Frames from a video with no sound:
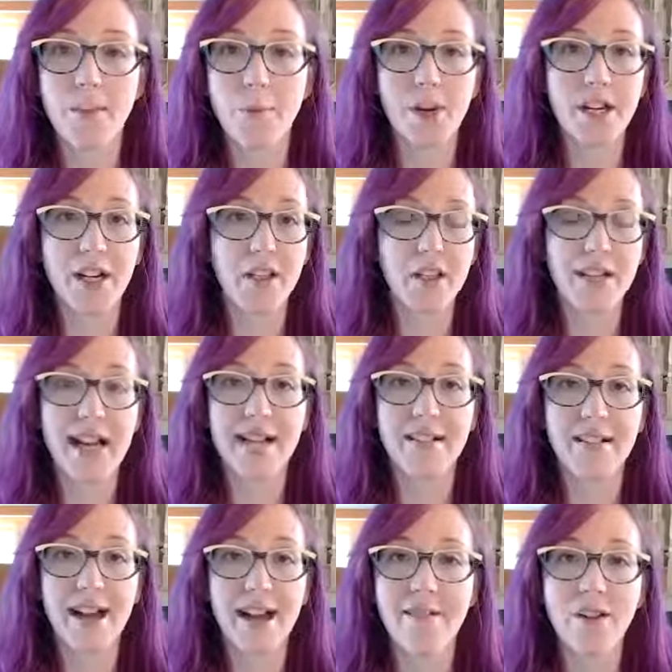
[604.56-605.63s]
where I just have
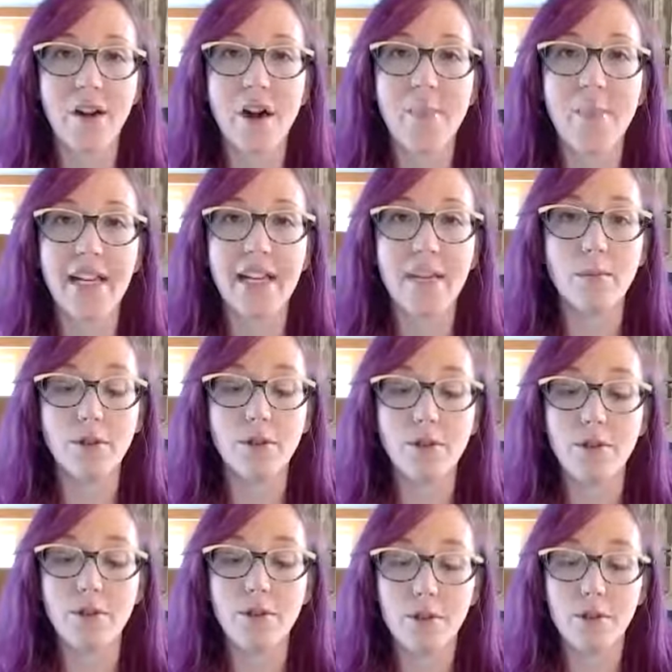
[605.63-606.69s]
not been able
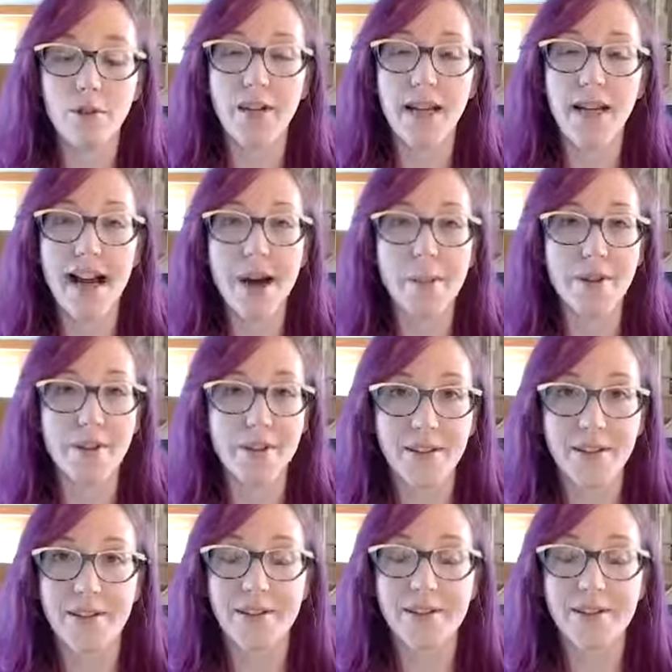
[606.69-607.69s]
to. So it happens.